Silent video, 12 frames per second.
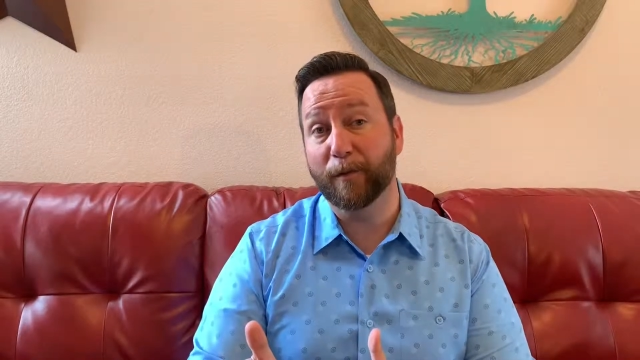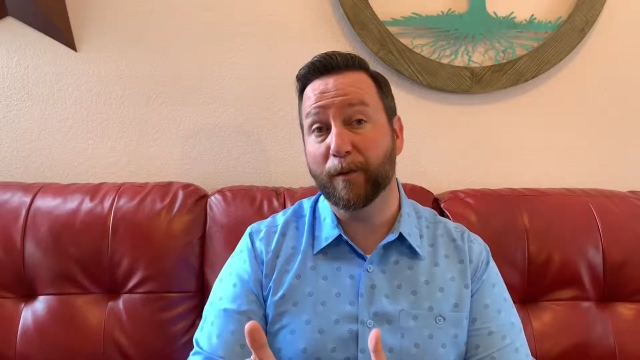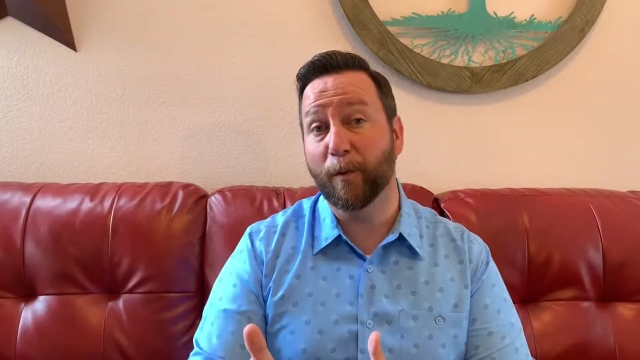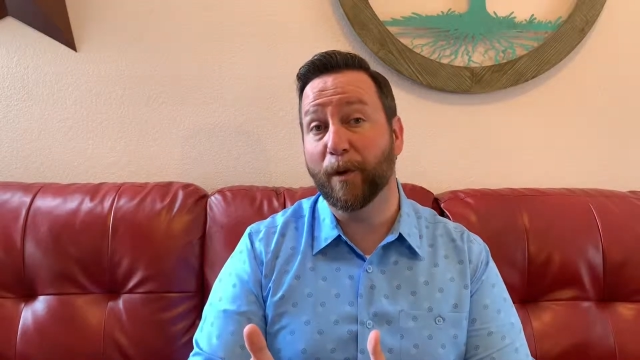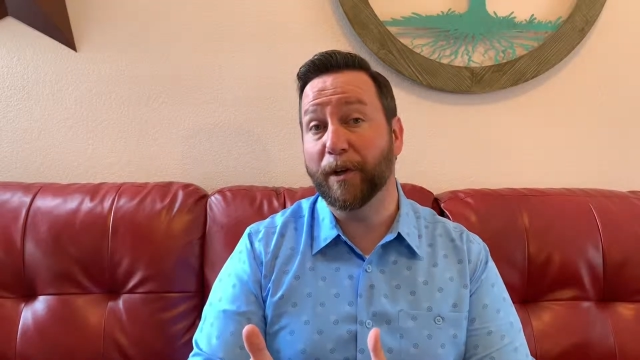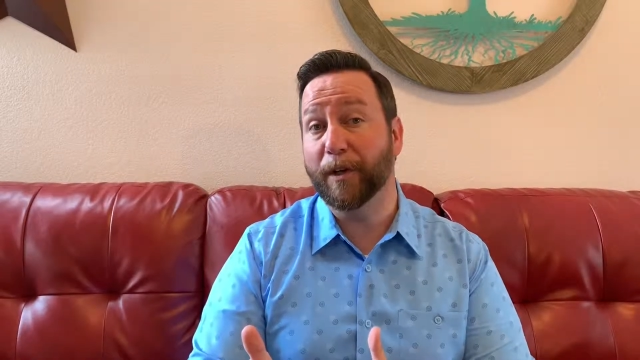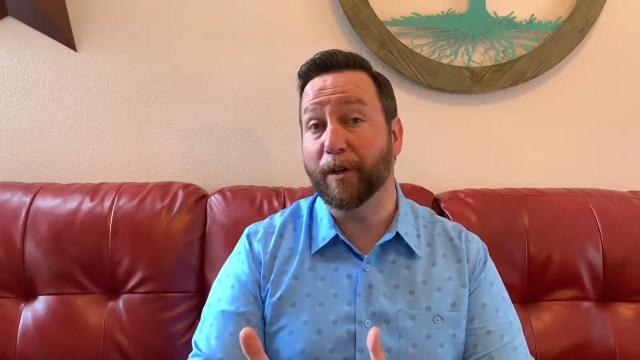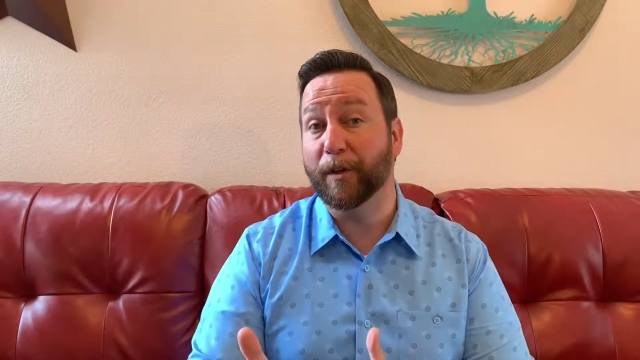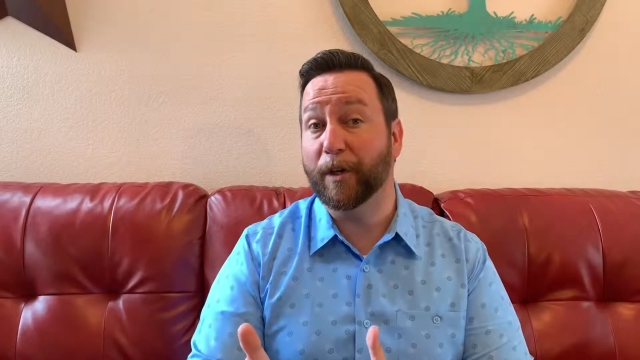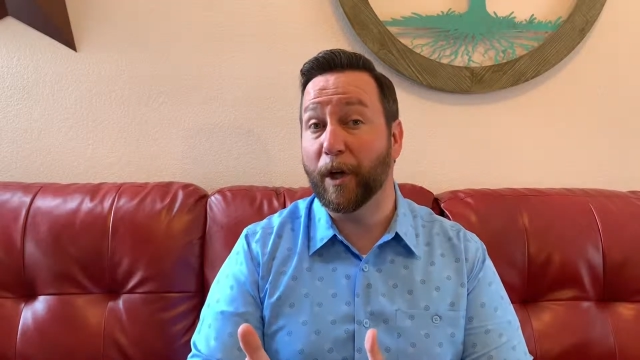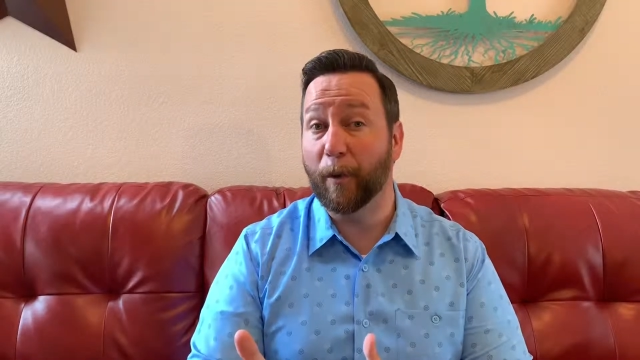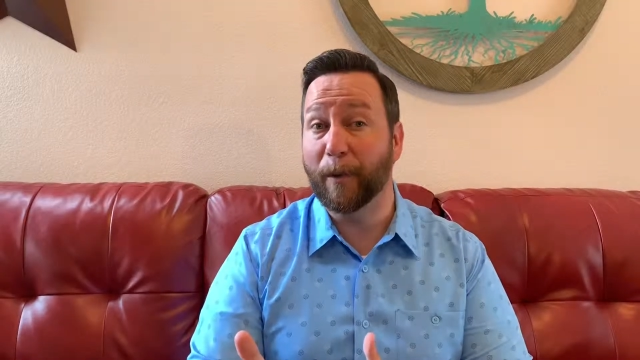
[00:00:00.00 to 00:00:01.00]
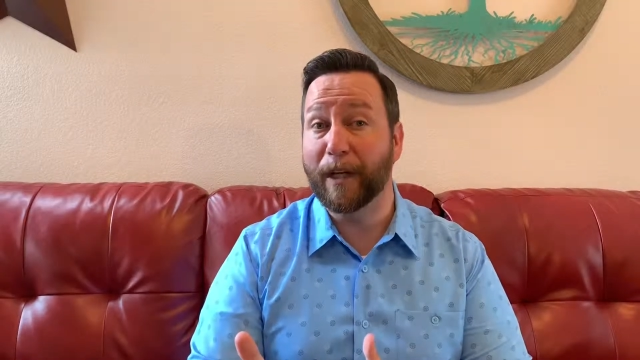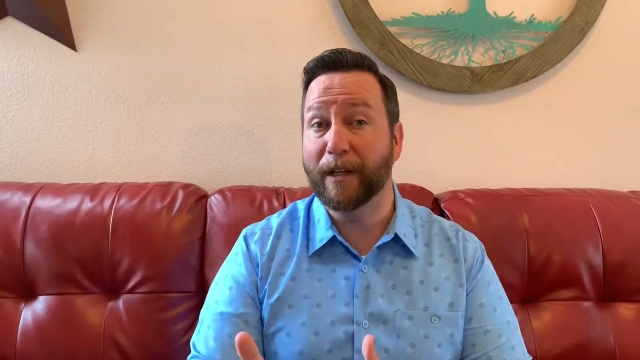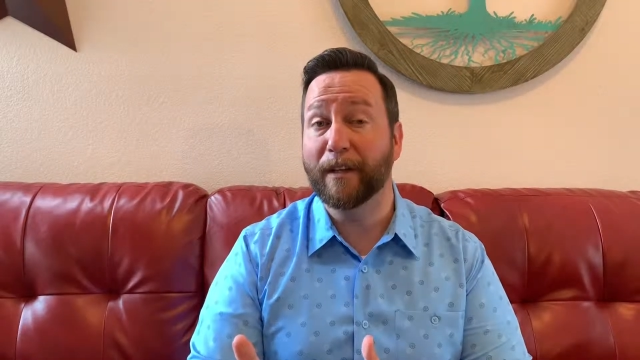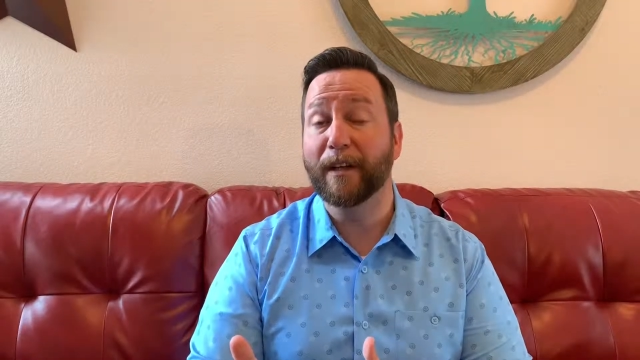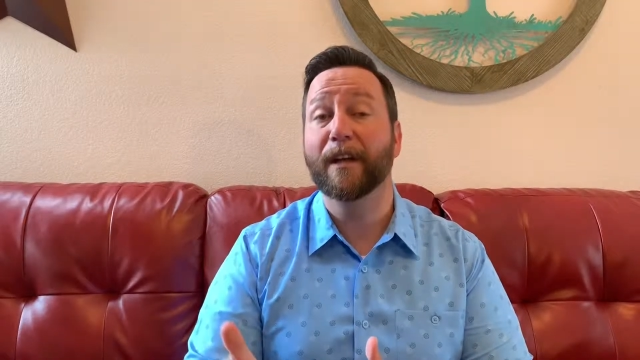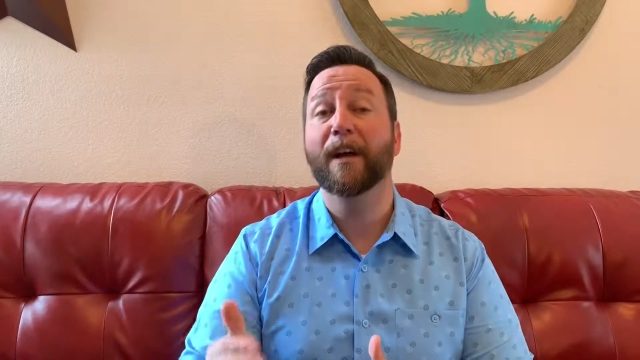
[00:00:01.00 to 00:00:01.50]
to where you're
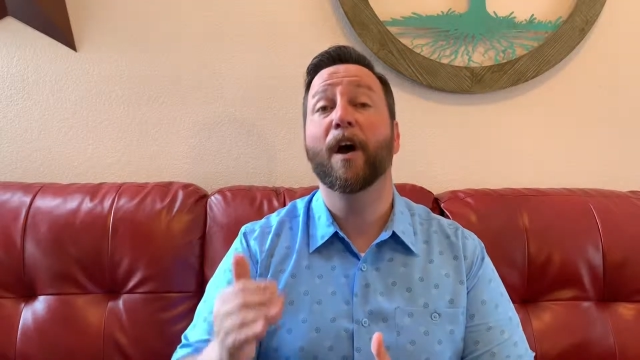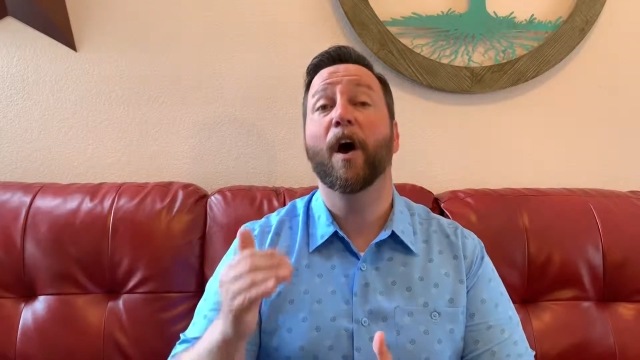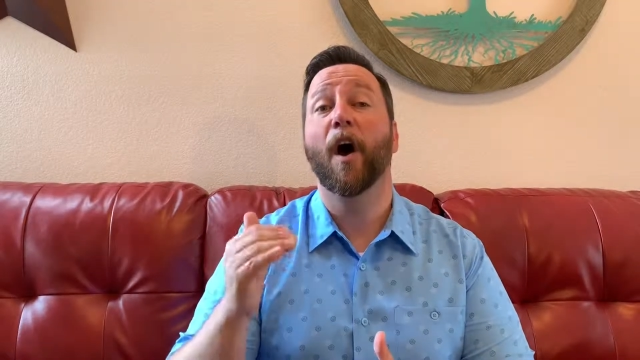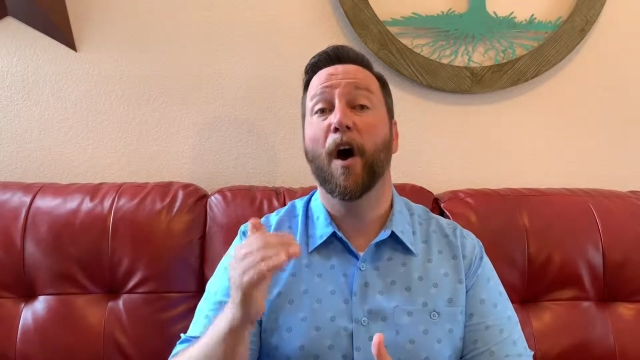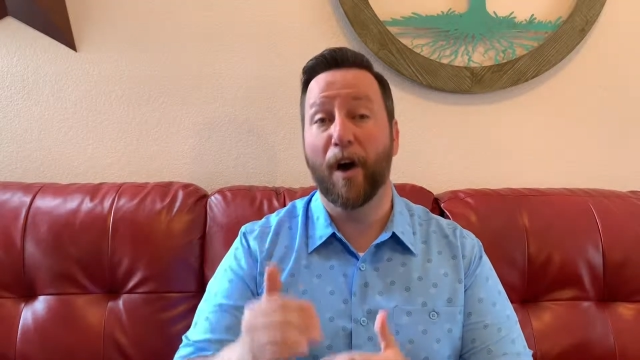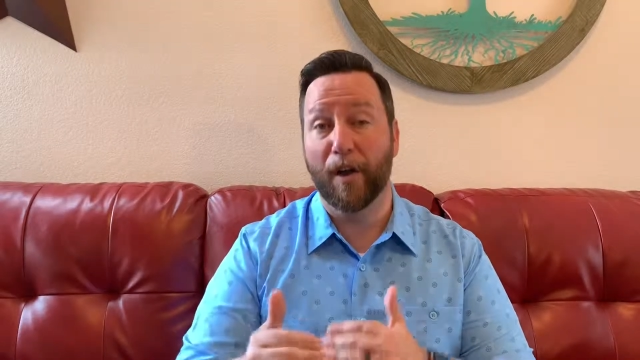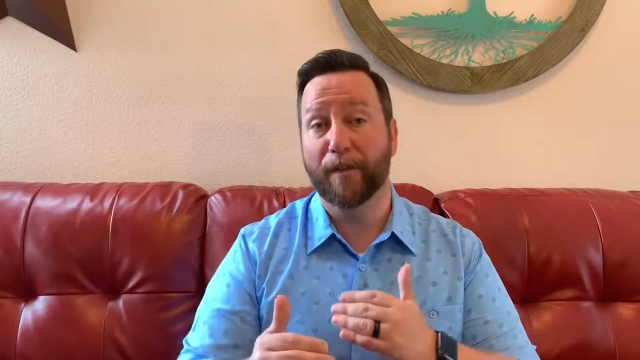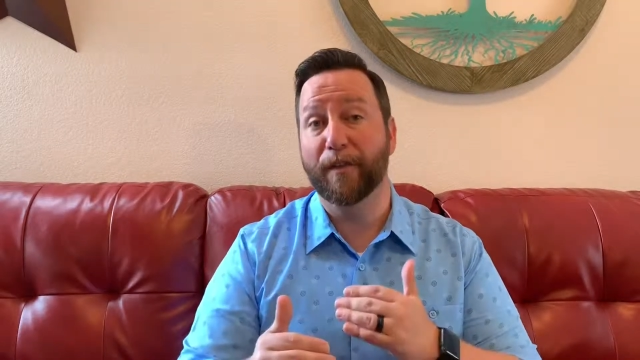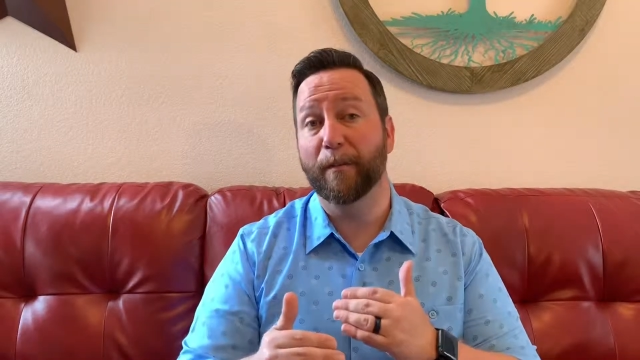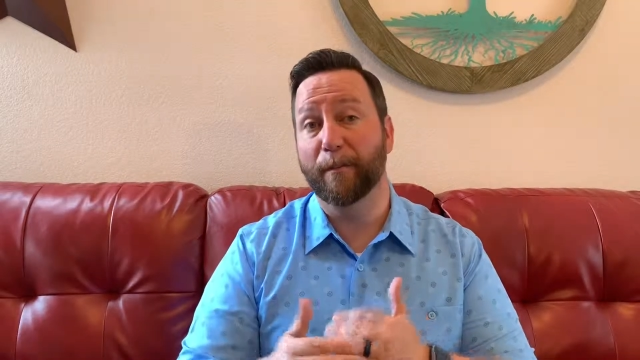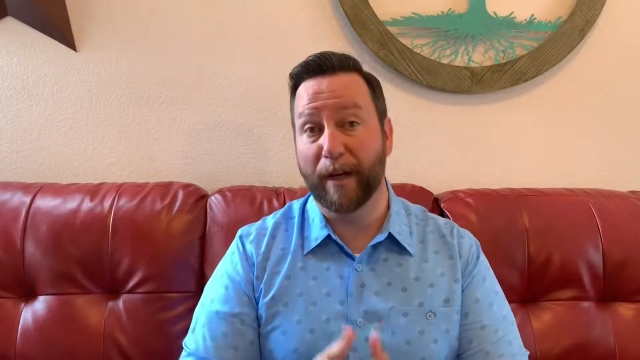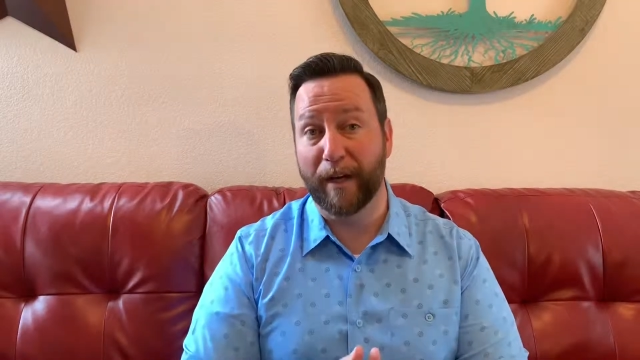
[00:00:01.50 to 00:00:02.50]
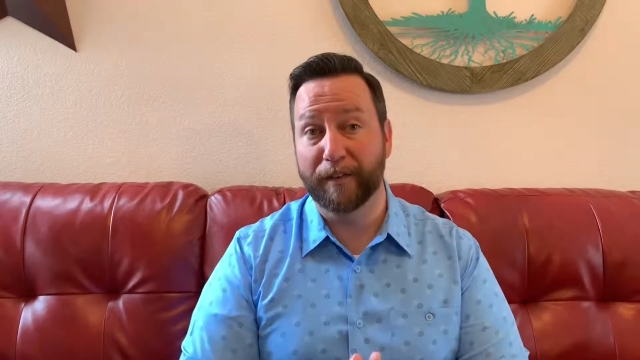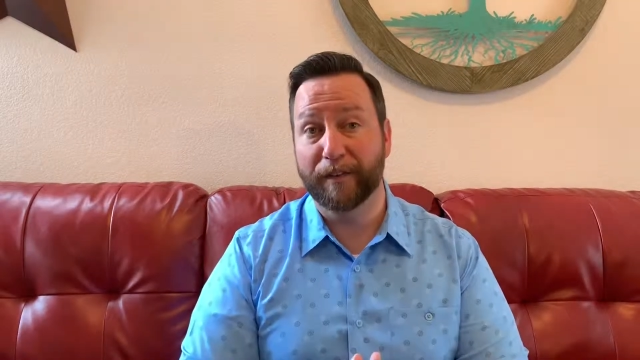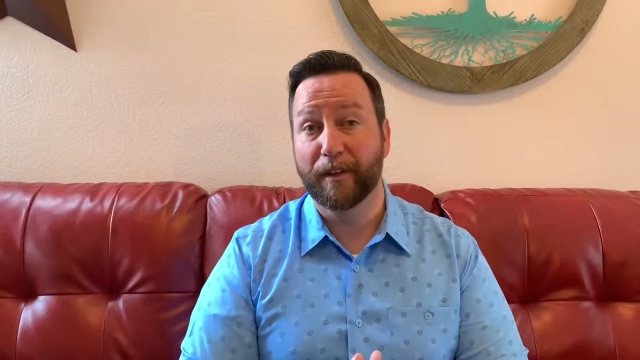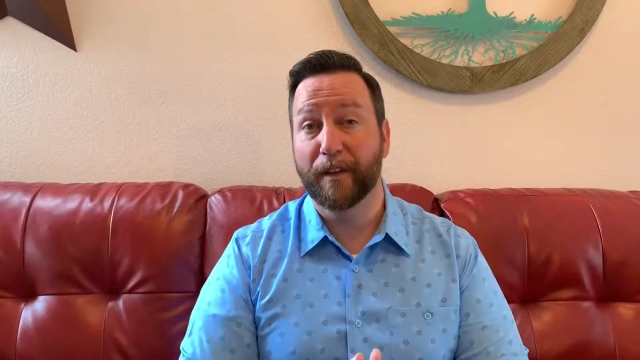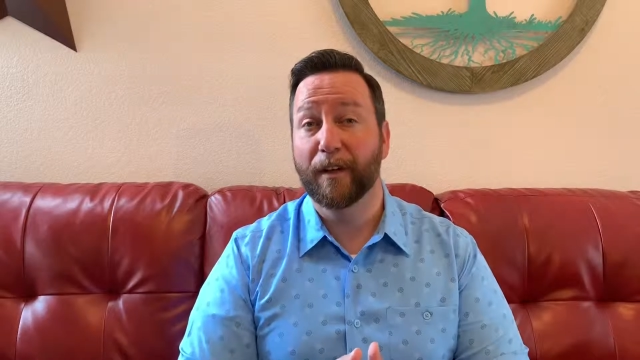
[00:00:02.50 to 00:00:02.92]
going on the bus.